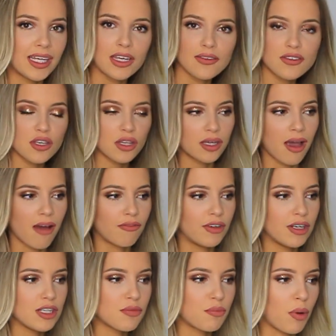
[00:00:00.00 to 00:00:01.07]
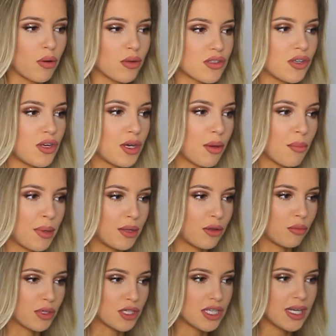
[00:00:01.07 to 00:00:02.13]
it gives you the coverage, but also you can be a
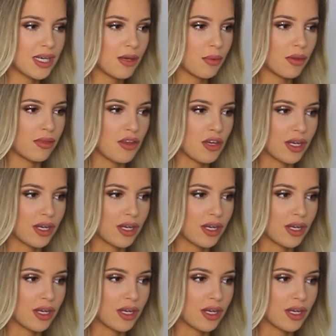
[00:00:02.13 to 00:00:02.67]
little bit cheeky with it.